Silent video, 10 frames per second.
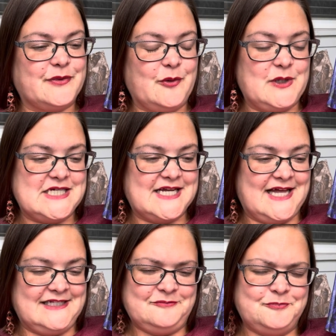which
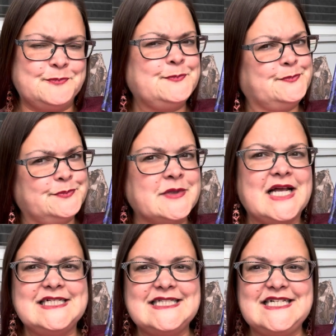again,
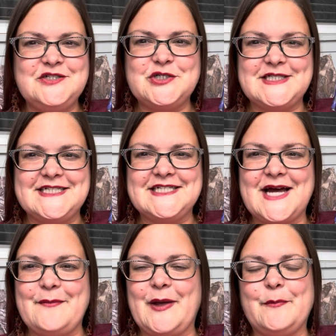it's interesting
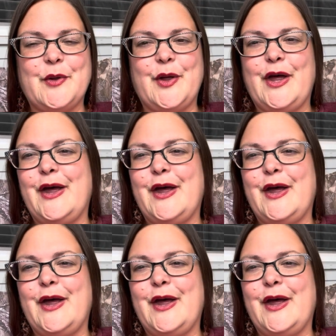timing, but